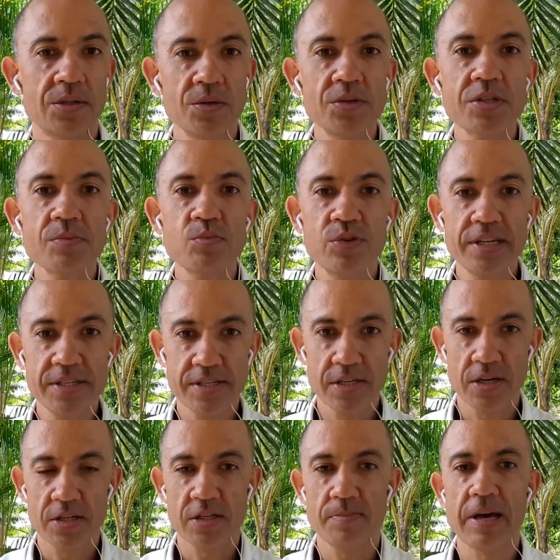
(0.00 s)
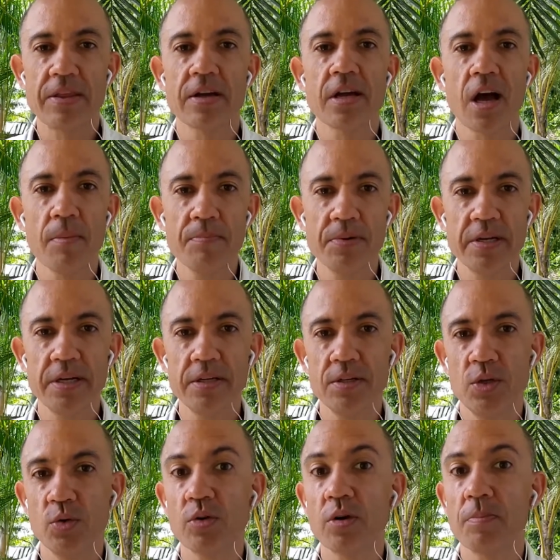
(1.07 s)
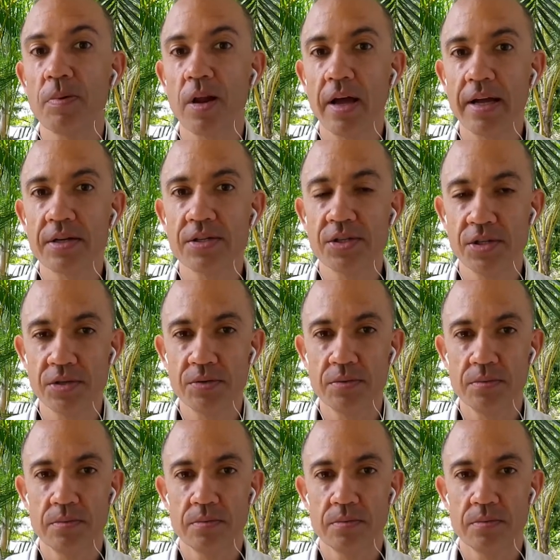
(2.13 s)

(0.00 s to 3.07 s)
Do some research about the company you are applying to.